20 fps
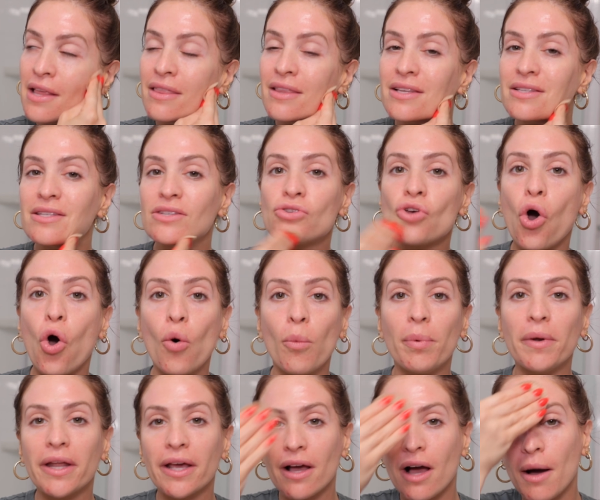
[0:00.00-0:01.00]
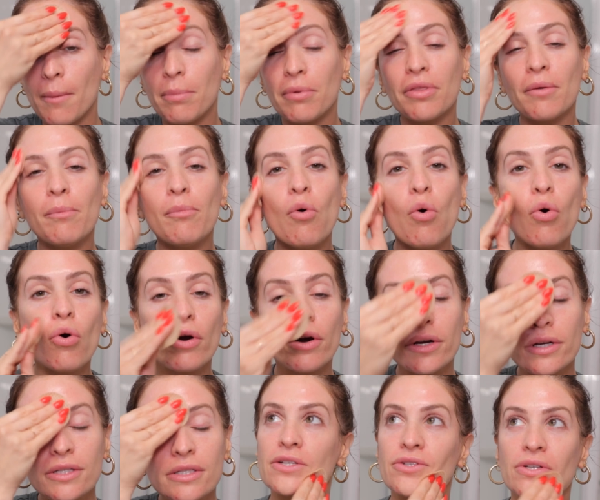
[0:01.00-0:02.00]
This is opening up the
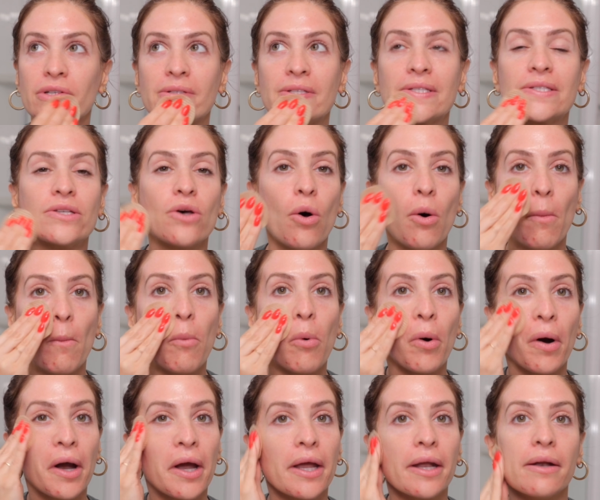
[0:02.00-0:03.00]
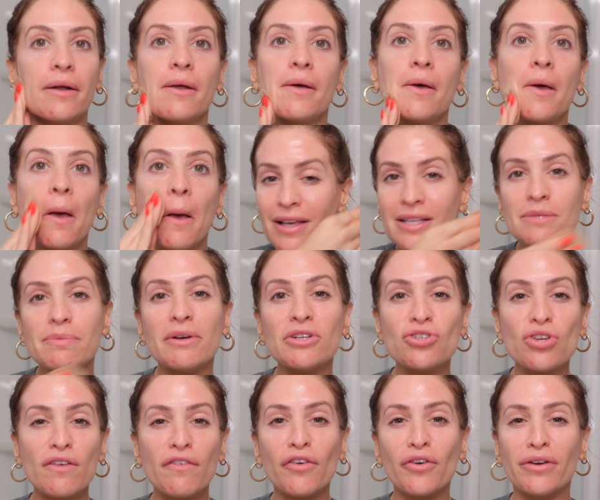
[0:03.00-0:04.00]
pores. It's just so important,
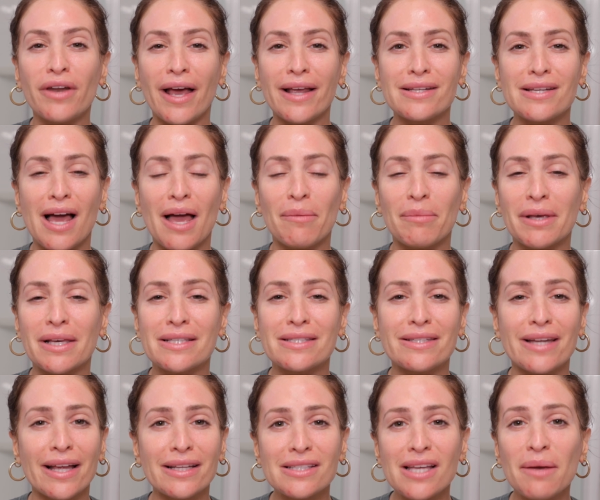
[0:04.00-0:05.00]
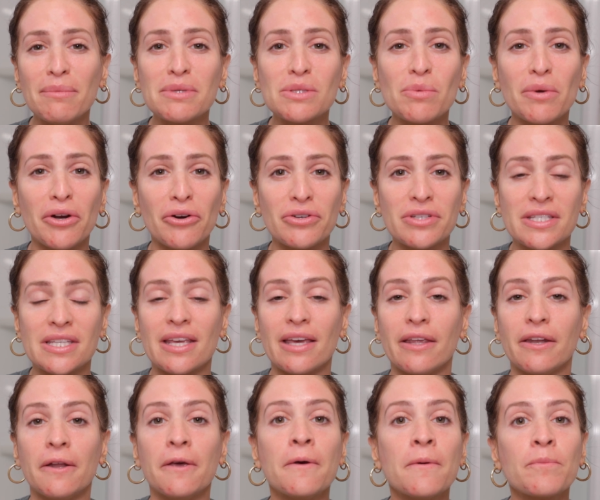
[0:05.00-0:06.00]
especially for nighttime, because nighttime is when our
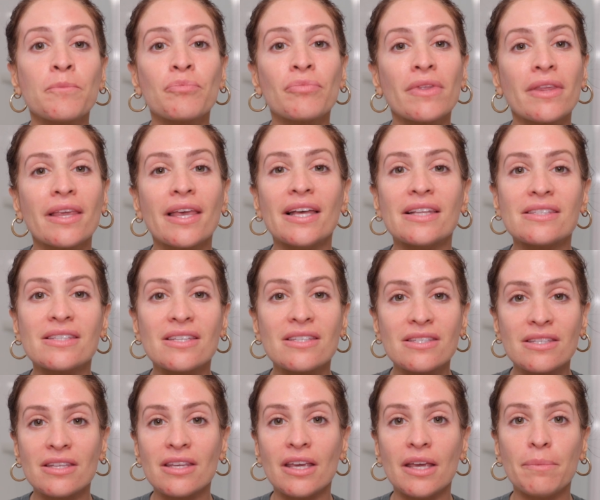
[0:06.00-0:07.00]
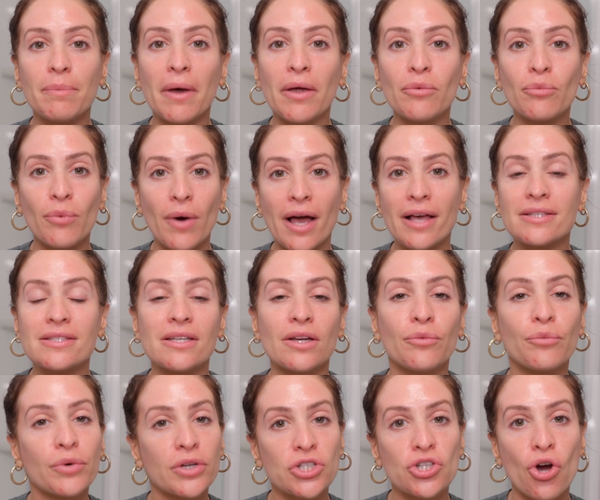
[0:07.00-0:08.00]
skin gets to sleep and rest
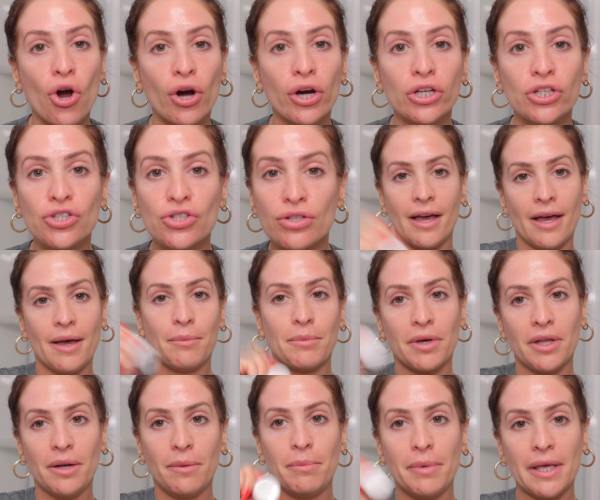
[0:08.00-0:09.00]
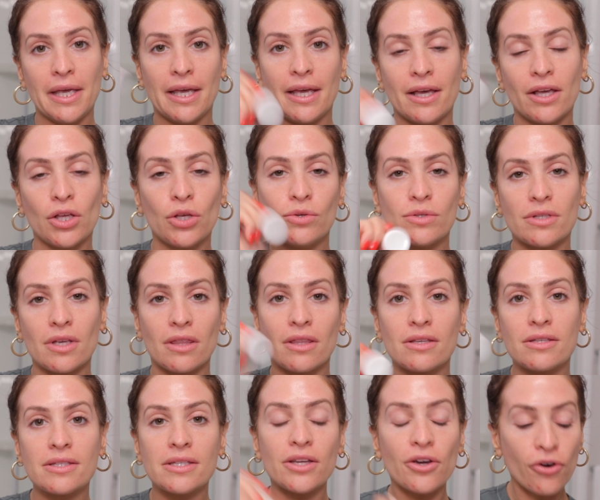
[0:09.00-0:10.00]
and recharge. I'm gonna be using
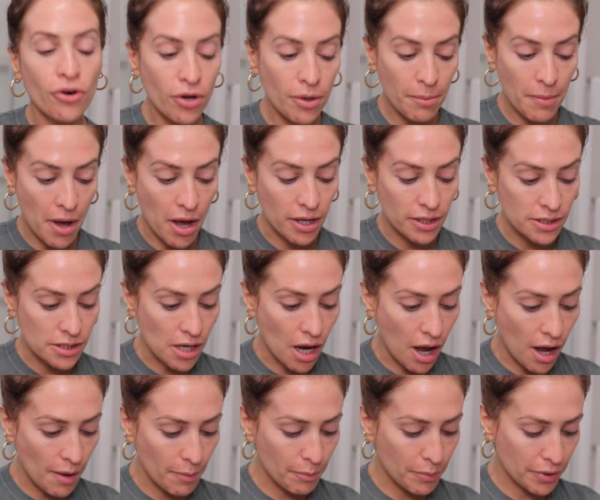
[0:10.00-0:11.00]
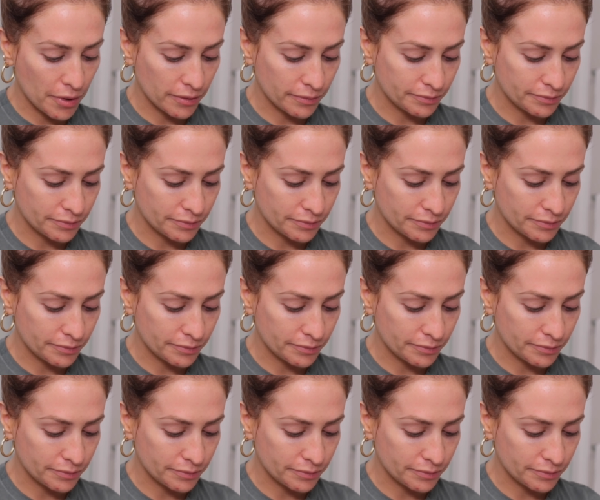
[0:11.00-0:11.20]
the serum on top.